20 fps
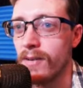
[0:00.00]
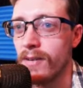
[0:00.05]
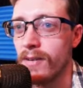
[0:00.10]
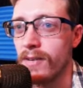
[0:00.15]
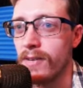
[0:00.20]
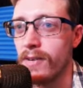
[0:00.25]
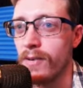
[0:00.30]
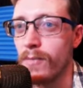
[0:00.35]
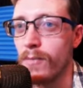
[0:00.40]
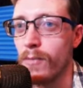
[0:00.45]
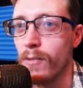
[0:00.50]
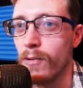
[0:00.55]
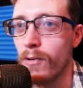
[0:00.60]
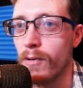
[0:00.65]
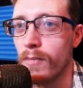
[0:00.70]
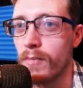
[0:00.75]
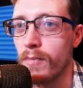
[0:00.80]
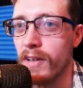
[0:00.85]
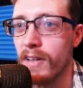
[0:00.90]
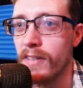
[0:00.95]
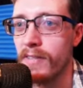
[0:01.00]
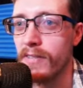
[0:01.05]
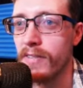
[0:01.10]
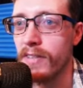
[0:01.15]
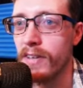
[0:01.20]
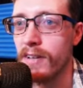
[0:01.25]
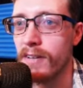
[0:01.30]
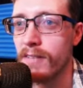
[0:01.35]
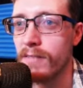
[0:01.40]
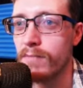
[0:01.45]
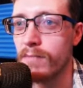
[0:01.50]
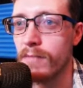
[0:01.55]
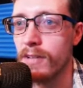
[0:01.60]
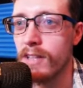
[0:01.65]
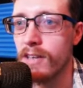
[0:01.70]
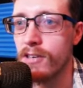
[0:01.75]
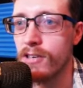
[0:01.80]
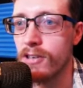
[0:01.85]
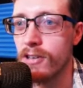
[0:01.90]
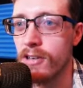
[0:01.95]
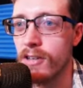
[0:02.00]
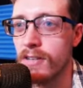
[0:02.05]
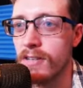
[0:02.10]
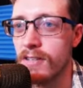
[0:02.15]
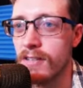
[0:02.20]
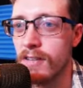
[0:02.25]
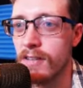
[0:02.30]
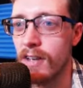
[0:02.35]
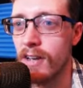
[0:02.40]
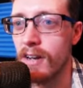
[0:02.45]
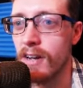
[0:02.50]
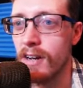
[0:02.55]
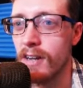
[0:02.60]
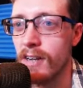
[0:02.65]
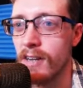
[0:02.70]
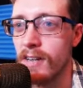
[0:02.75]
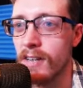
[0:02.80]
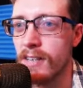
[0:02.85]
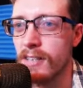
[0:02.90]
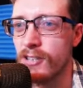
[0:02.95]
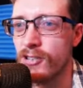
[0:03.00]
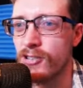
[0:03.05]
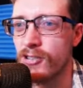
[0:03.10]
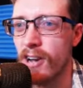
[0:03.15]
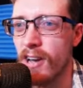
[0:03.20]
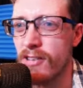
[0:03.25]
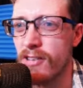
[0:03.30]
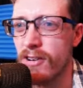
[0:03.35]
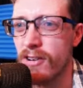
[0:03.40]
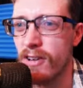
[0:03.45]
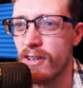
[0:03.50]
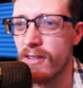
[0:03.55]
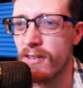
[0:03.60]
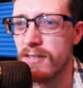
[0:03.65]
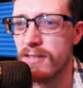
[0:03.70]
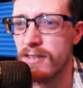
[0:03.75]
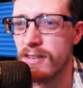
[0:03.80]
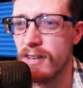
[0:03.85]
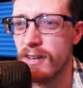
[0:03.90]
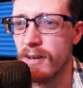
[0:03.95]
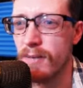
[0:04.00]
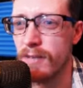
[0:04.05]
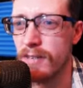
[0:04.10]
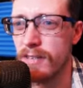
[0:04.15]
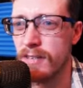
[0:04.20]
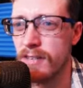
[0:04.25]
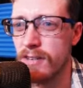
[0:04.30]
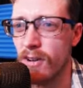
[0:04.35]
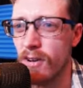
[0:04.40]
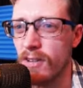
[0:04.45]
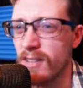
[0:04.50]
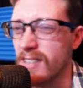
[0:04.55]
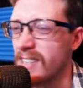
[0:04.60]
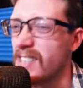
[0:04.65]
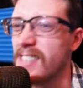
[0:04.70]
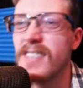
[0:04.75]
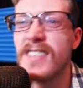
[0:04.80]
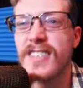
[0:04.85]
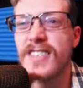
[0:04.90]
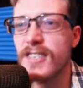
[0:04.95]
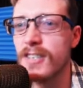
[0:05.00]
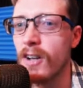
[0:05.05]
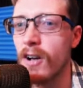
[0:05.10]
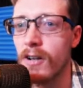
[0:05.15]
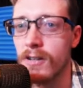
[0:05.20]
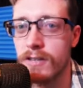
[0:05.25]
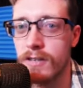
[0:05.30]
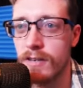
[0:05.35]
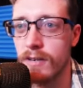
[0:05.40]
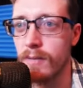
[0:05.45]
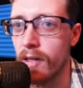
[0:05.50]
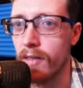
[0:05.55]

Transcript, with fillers: Do more mean things. Malicious, uh, trash another sim, insult. Let's insult him.